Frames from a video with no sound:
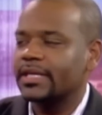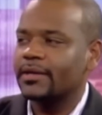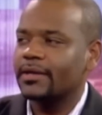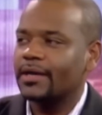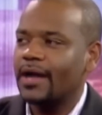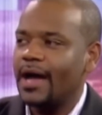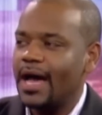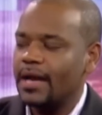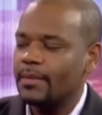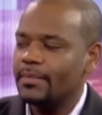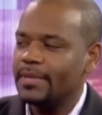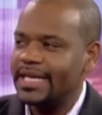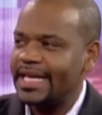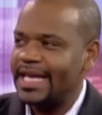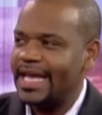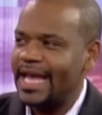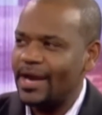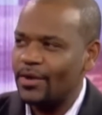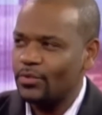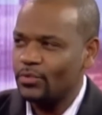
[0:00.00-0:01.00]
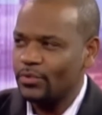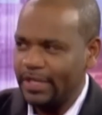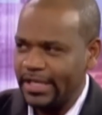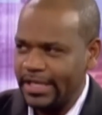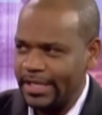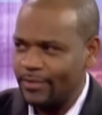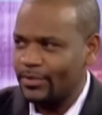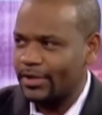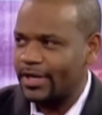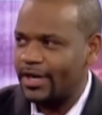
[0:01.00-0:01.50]
And the economy can't
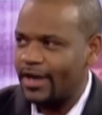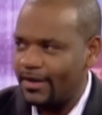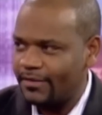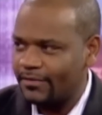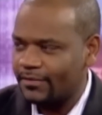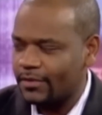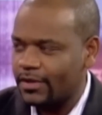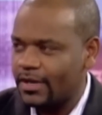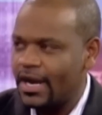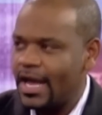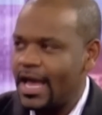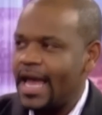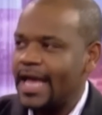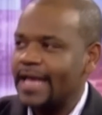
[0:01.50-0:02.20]
really recover